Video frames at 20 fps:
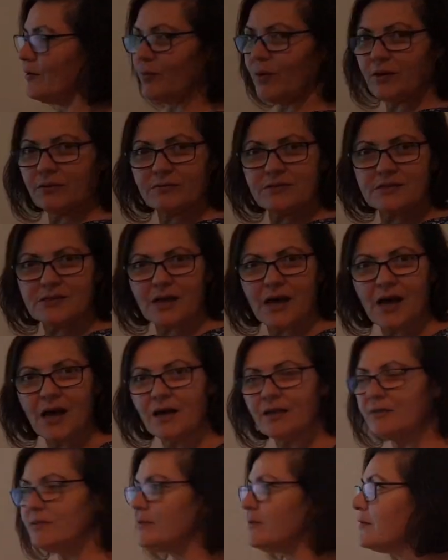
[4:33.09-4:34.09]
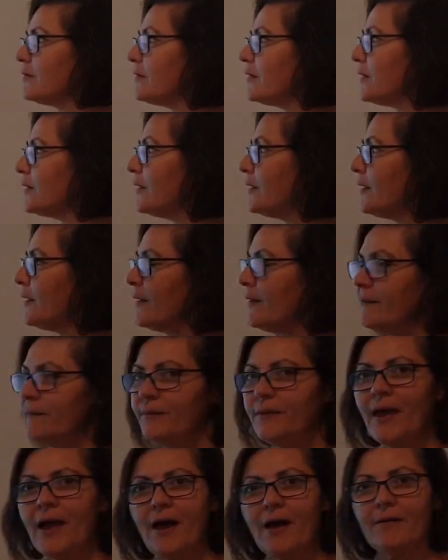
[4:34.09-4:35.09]
Well done.
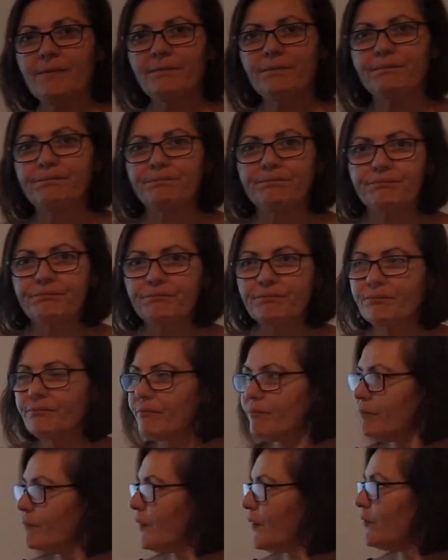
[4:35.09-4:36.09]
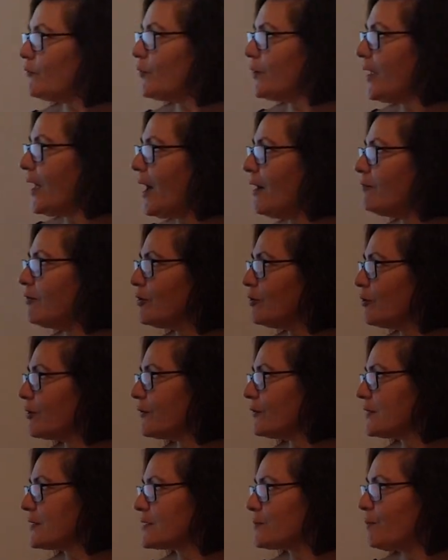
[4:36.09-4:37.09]
Now, have a look
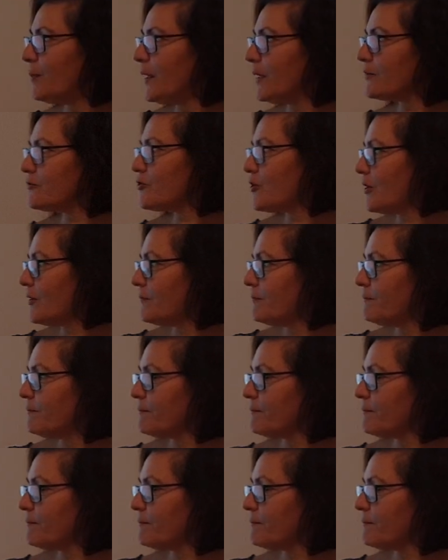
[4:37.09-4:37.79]
at this picture.